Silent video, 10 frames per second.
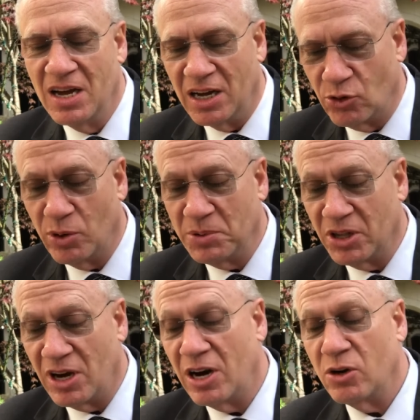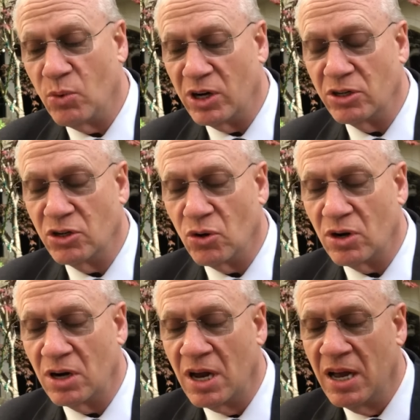A trip to the hardware
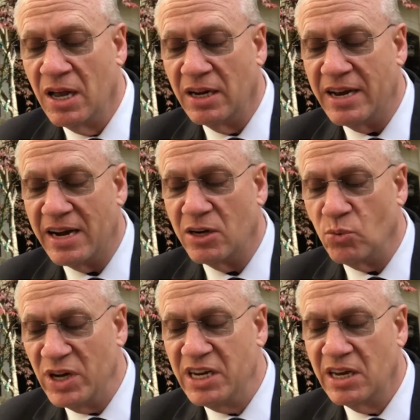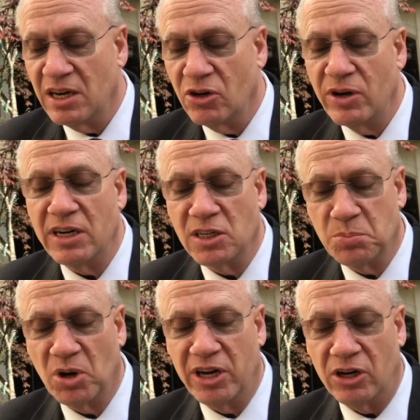store netted weed killer and a
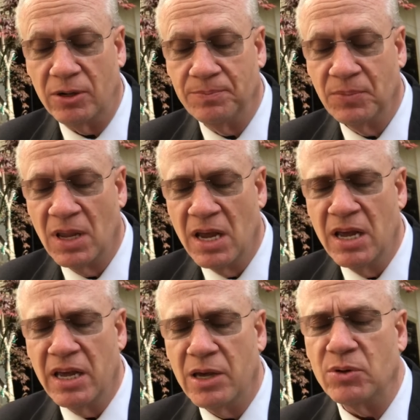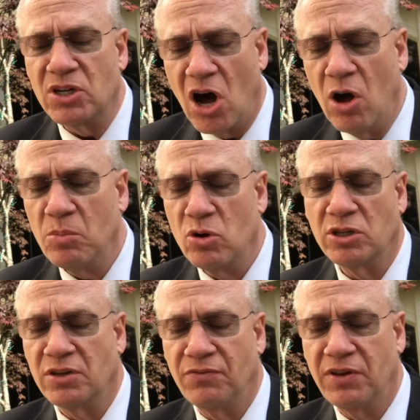sprayer. He was
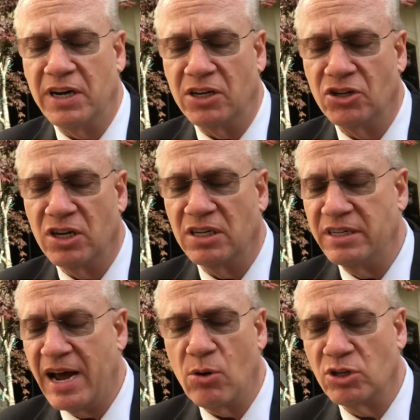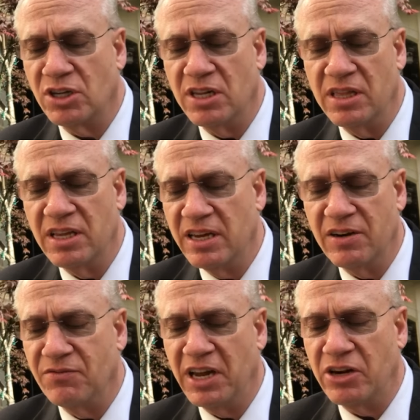almost finished dousing the
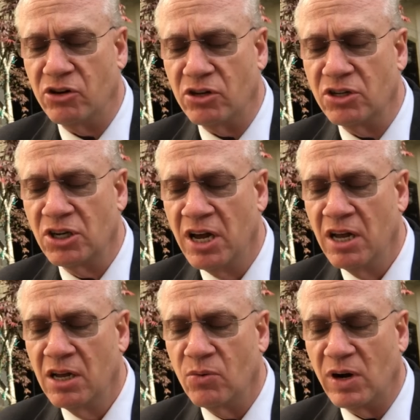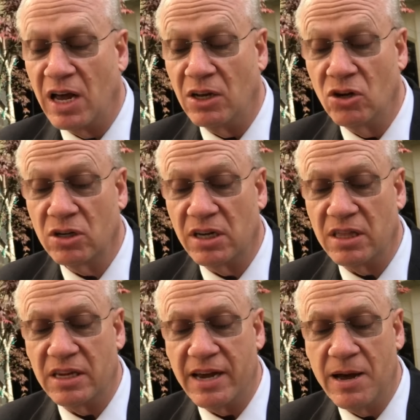invaders when I looked
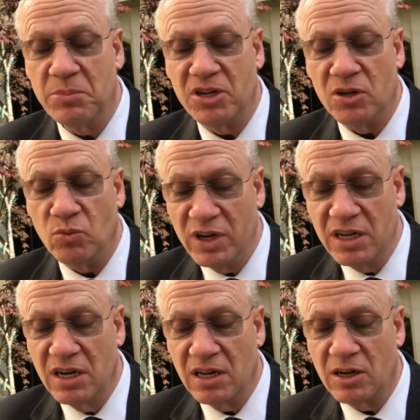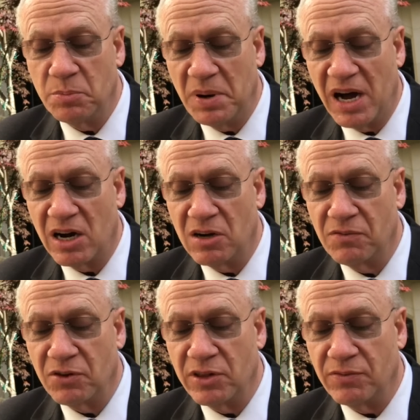at the empty weed killer bottle
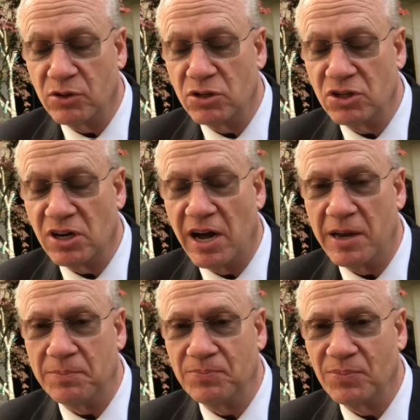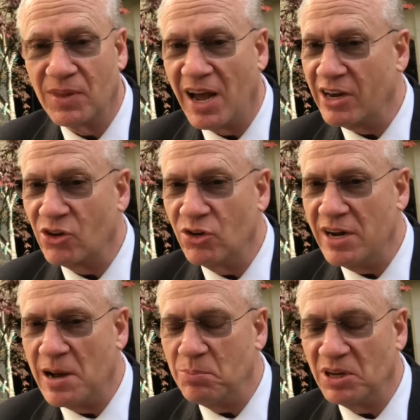for the first time. I could
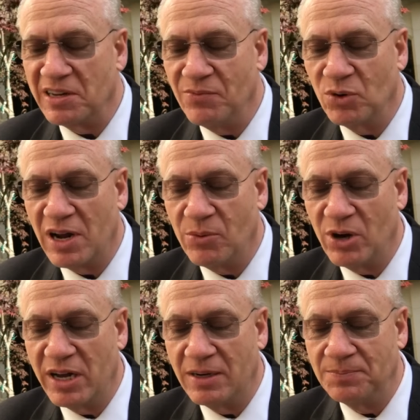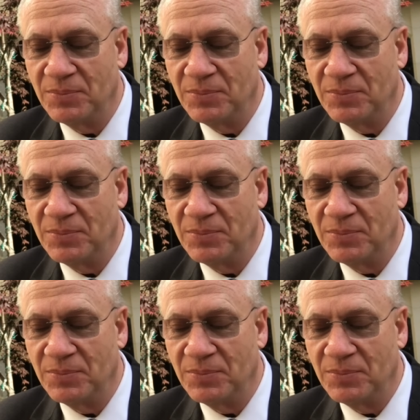not believe what I read.